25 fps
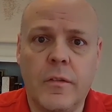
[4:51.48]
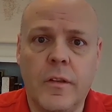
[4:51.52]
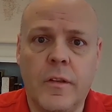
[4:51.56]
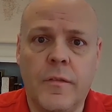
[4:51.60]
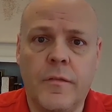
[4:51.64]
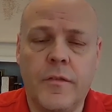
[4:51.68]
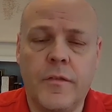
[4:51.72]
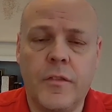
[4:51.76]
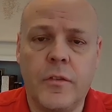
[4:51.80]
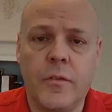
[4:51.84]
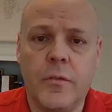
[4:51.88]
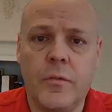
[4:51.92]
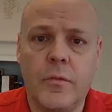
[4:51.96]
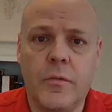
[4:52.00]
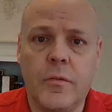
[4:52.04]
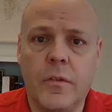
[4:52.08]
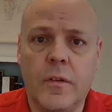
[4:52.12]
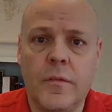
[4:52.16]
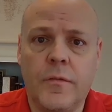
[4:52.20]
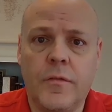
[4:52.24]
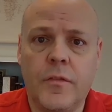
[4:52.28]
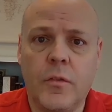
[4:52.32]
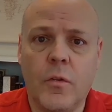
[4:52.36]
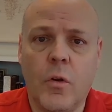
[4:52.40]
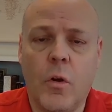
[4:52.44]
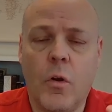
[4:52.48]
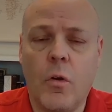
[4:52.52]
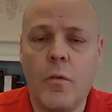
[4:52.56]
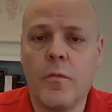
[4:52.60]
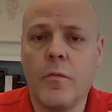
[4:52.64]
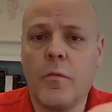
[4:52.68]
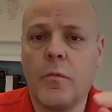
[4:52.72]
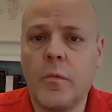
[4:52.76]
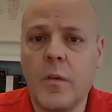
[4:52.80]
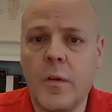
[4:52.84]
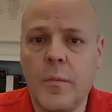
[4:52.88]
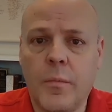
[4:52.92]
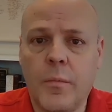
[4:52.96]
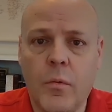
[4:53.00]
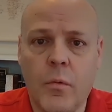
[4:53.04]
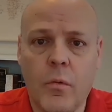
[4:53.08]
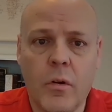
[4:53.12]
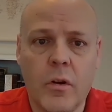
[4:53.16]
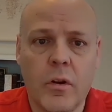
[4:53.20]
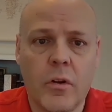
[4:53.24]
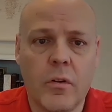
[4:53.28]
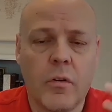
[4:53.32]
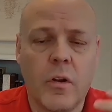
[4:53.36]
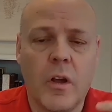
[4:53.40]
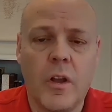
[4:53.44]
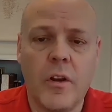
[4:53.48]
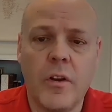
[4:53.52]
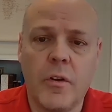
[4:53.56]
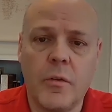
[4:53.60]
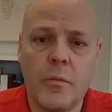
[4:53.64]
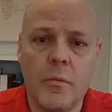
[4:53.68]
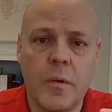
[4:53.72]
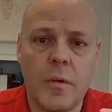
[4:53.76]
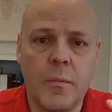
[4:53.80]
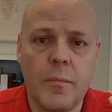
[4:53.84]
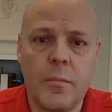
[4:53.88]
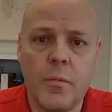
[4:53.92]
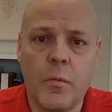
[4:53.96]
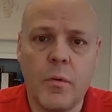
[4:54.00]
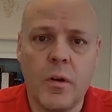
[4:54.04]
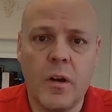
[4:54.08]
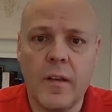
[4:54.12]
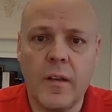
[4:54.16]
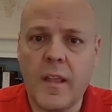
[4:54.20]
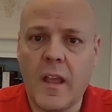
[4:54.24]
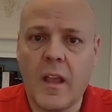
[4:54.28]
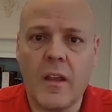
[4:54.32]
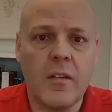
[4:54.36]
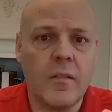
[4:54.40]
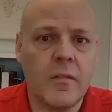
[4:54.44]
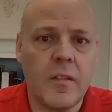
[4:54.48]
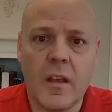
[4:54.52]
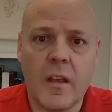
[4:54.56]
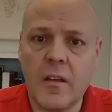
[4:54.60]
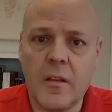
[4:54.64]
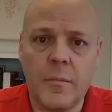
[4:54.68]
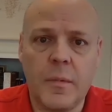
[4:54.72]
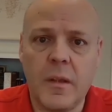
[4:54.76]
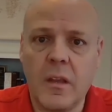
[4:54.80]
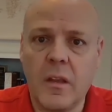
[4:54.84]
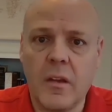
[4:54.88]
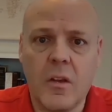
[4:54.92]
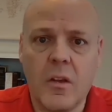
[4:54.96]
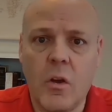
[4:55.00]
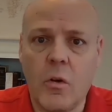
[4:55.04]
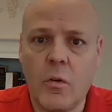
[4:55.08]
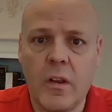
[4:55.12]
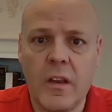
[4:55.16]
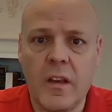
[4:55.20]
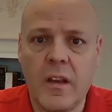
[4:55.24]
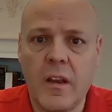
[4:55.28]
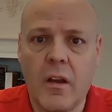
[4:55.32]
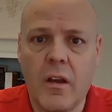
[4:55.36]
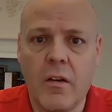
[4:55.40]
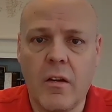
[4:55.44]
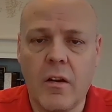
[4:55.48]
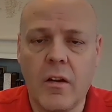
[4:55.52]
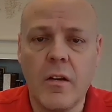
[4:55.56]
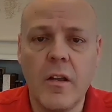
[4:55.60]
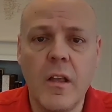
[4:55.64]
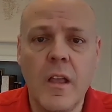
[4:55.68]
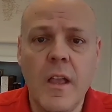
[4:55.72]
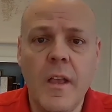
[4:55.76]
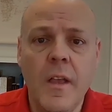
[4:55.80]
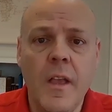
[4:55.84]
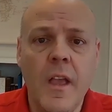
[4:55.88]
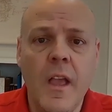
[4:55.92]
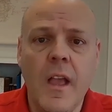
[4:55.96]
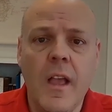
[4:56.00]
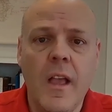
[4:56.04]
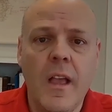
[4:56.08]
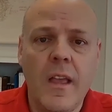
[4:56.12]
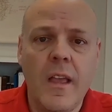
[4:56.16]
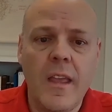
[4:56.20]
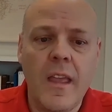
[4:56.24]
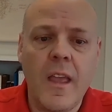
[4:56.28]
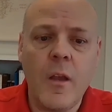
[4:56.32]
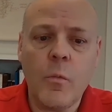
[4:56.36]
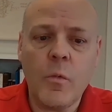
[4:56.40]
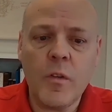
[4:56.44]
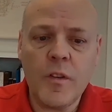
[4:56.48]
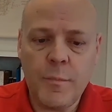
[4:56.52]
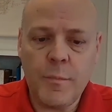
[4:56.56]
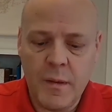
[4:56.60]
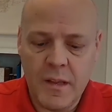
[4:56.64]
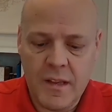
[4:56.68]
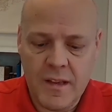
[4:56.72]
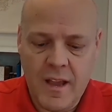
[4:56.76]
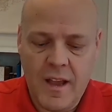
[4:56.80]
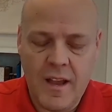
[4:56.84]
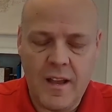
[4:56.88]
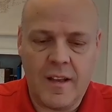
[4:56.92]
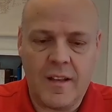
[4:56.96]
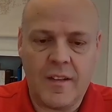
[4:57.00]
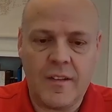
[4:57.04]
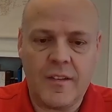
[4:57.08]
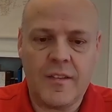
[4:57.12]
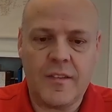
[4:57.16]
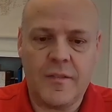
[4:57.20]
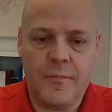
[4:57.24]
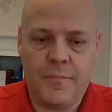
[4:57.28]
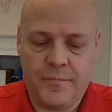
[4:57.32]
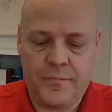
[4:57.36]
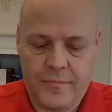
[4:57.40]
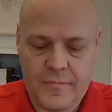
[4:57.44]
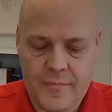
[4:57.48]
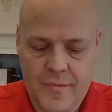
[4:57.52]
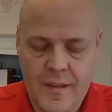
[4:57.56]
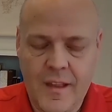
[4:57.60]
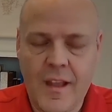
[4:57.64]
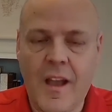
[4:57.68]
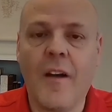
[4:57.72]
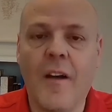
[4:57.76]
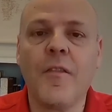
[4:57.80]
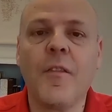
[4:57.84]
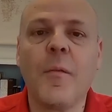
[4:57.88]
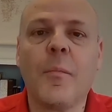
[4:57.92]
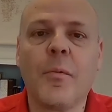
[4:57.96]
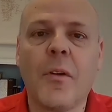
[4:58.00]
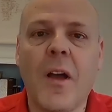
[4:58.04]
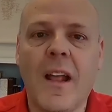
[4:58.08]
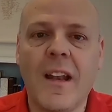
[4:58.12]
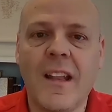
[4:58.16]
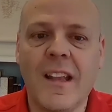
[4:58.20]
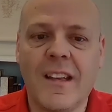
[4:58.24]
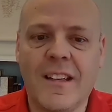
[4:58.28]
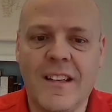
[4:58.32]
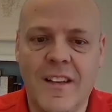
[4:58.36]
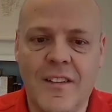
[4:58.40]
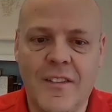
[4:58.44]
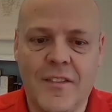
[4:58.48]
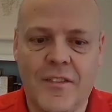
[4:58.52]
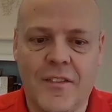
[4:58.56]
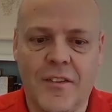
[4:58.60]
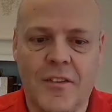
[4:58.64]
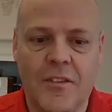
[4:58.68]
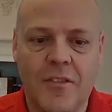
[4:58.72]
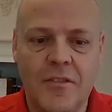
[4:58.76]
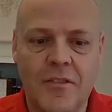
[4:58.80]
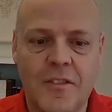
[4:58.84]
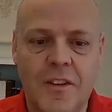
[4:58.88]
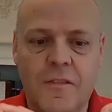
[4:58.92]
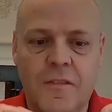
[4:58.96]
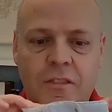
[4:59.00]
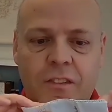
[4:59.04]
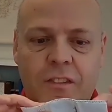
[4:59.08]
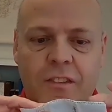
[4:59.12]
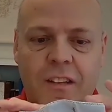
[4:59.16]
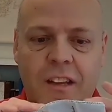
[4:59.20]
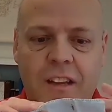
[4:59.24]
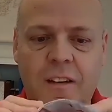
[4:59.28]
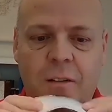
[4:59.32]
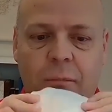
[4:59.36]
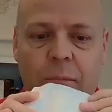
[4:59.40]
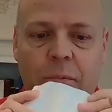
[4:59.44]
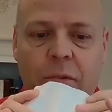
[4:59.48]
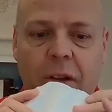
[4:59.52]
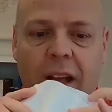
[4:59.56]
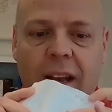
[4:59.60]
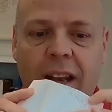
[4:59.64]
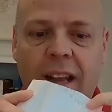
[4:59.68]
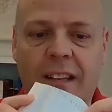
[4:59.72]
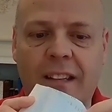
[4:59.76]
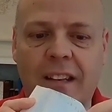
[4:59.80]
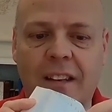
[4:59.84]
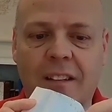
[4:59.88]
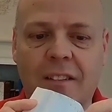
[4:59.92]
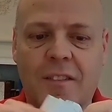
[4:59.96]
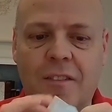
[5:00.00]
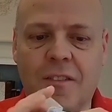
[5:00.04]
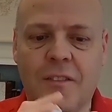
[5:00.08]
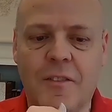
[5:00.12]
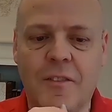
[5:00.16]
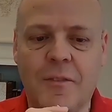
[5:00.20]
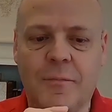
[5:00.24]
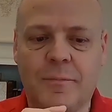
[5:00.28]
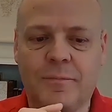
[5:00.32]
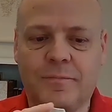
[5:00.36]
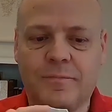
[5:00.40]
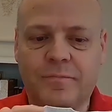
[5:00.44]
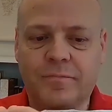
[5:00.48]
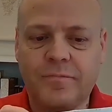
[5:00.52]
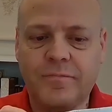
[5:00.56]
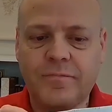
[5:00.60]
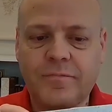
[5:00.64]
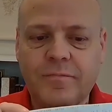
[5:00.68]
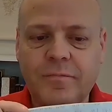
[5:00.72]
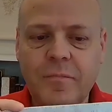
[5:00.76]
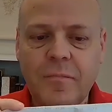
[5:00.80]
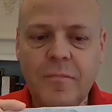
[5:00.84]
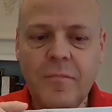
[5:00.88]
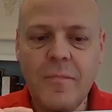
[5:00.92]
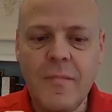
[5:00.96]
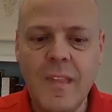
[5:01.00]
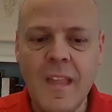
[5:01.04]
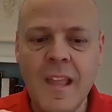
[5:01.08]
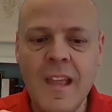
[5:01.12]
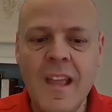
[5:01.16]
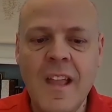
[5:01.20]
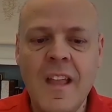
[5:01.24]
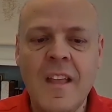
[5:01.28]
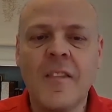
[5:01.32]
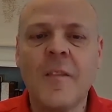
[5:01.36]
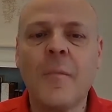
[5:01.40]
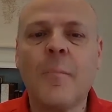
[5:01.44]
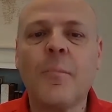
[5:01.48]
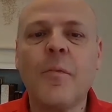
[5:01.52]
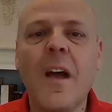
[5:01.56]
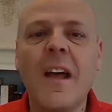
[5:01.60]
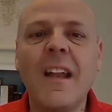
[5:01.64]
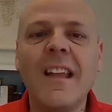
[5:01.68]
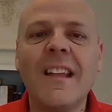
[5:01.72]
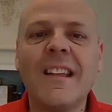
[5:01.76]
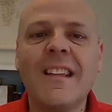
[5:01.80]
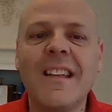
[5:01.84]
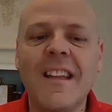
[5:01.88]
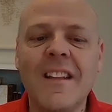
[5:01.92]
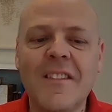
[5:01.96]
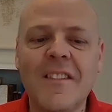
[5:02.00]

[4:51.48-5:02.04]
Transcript: if you over-report or under-report, that could be a coding error. It was because of the product insert. You ever seen a product insert? The product